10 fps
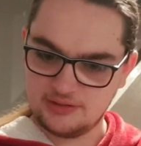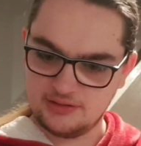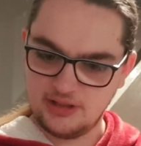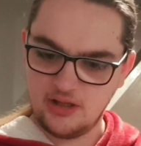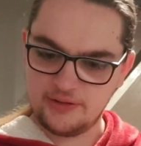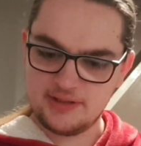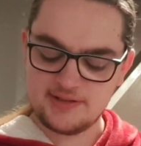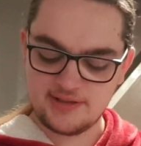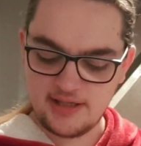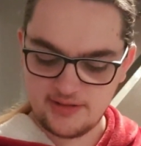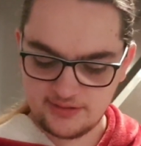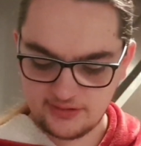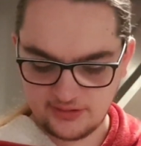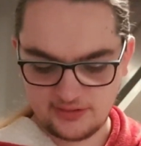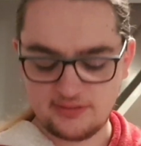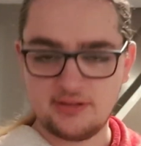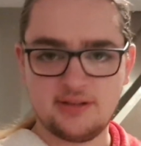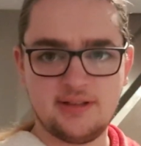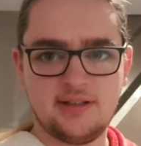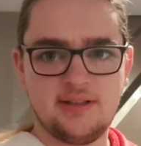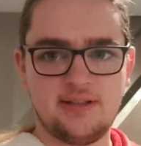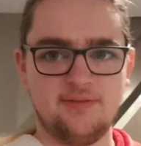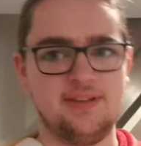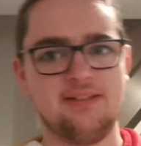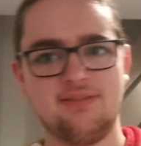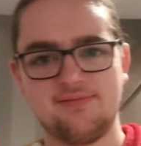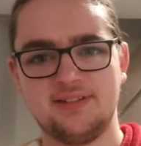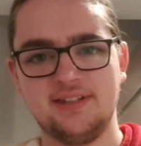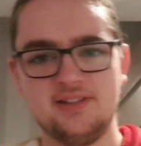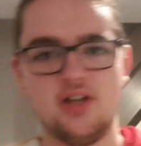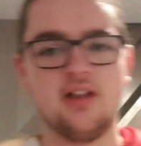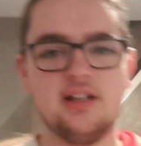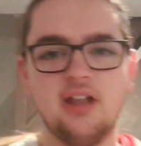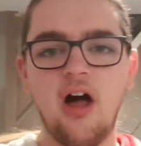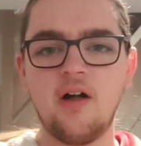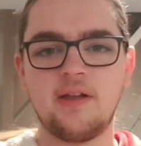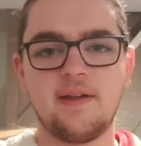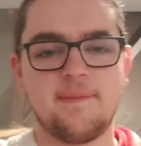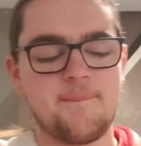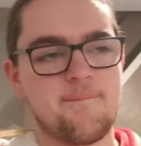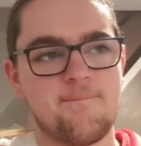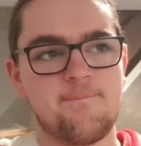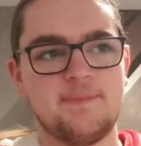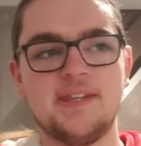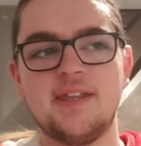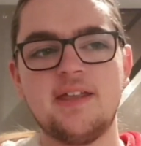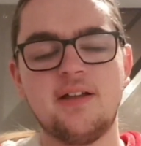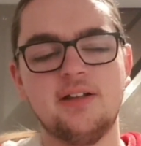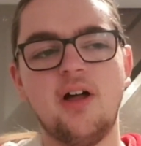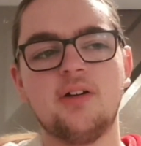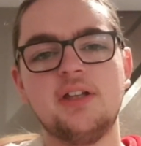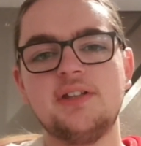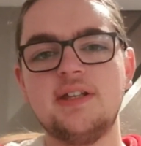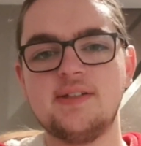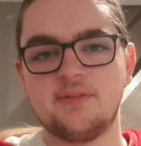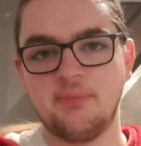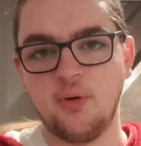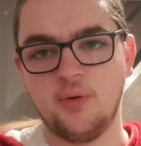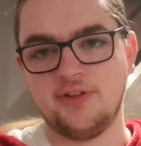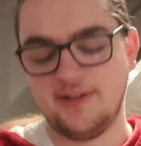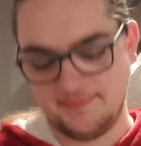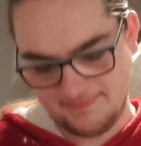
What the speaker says: Lager yeast. I don't think I've ever had a lager yeast porter.